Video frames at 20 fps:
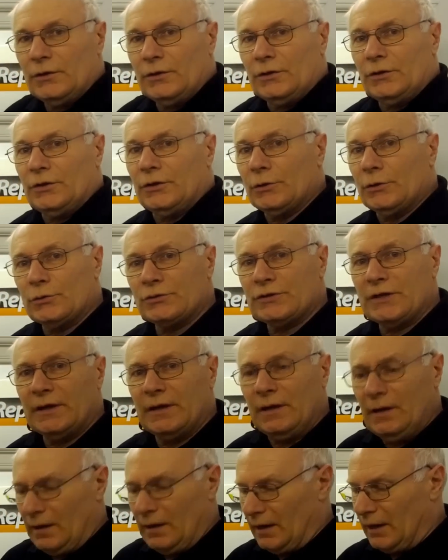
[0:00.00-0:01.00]

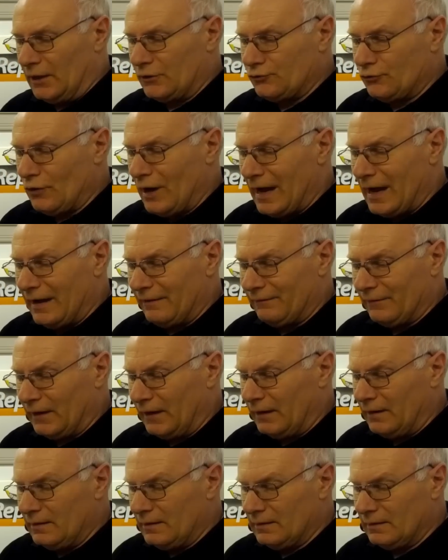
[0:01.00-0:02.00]
Using a
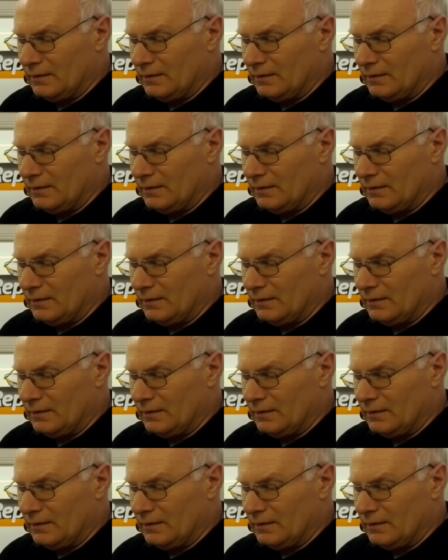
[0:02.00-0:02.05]
driver,